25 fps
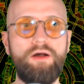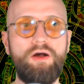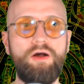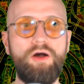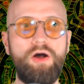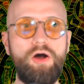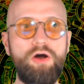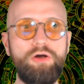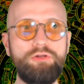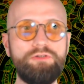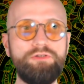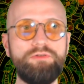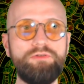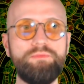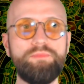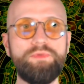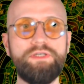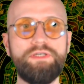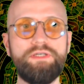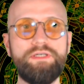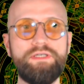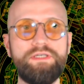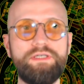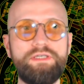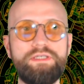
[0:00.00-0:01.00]
autumn
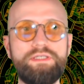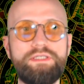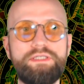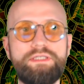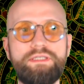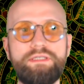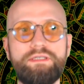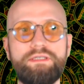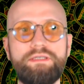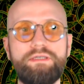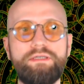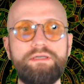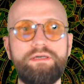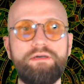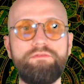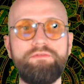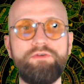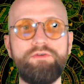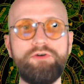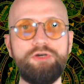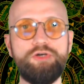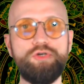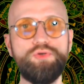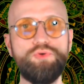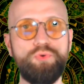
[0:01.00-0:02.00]
is a
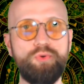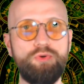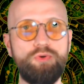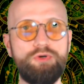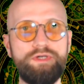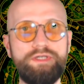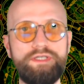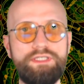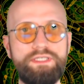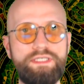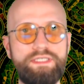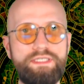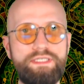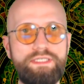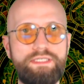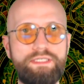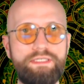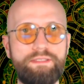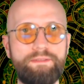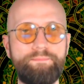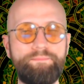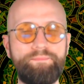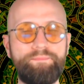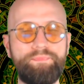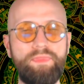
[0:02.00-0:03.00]
very short
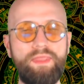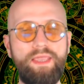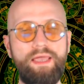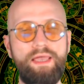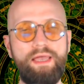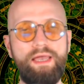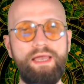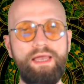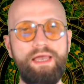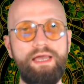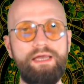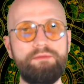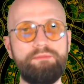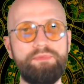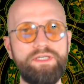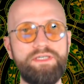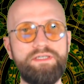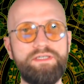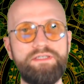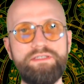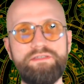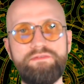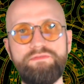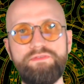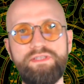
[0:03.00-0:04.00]
season, and
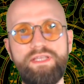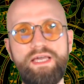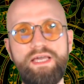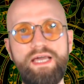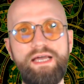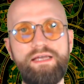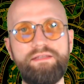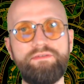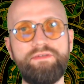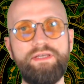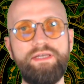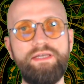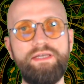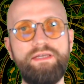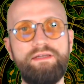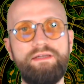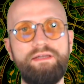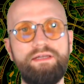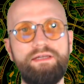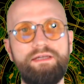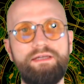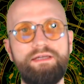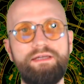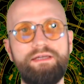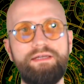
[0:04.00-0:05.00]
because of that,
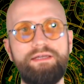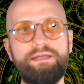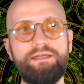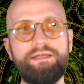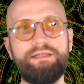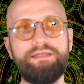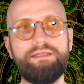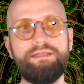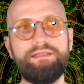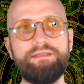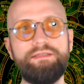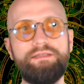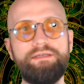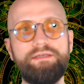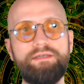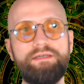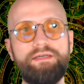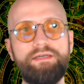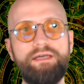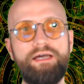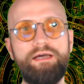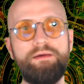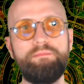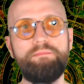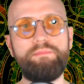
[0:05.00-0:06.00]
the
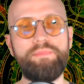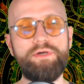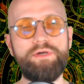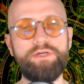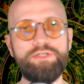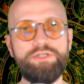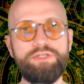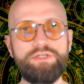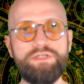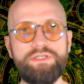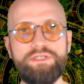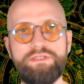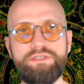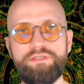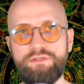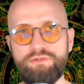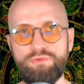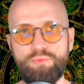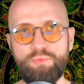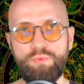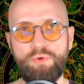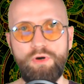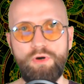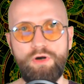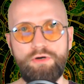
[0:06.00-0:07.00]
ambitions
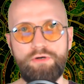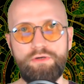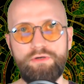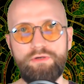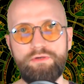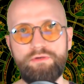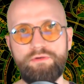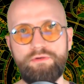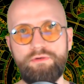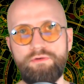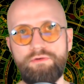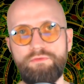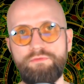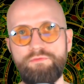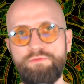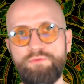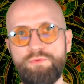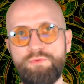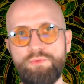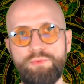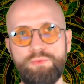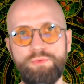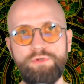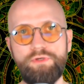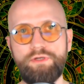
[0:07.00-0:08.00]
that run
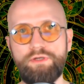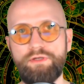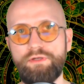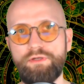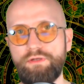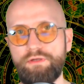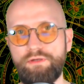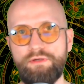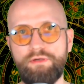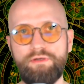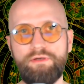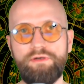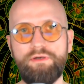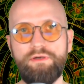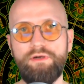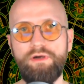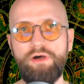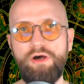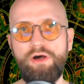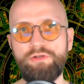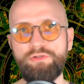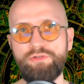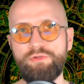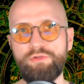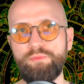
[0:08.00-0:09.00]
through the
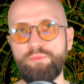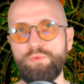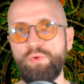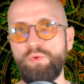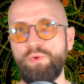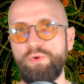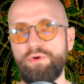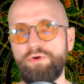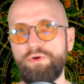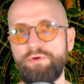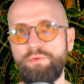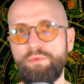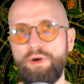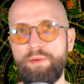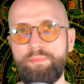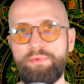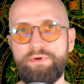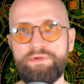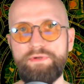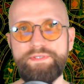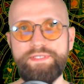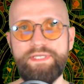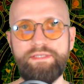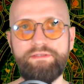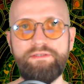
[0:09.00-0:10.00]
autumn court
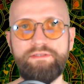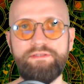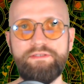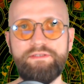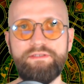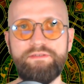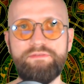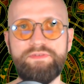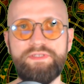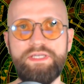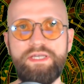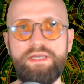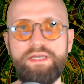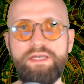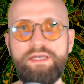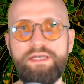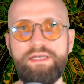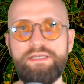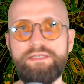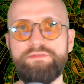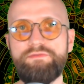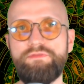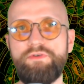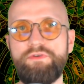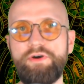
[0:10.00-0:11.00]
representatives
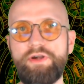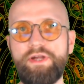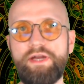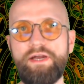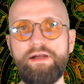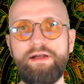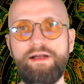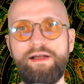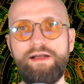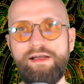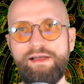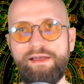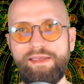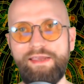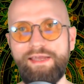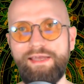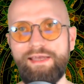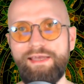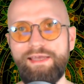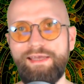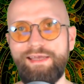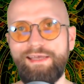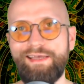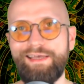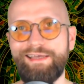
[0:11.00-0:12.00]
is very high.
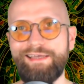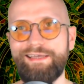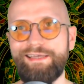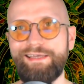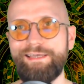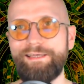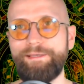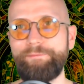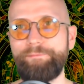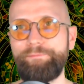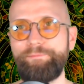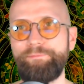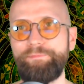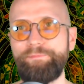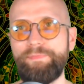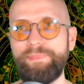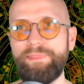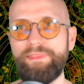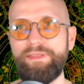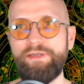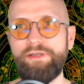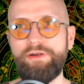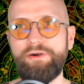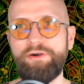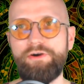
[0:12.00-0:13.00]

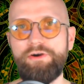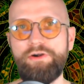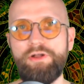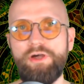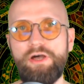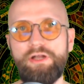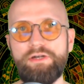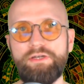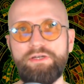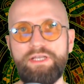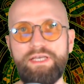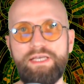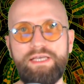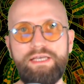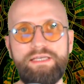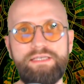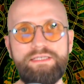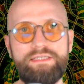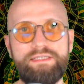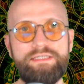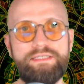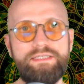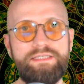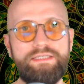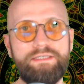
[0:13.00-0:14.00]
They are not
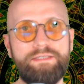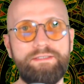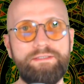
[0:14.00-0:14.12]
as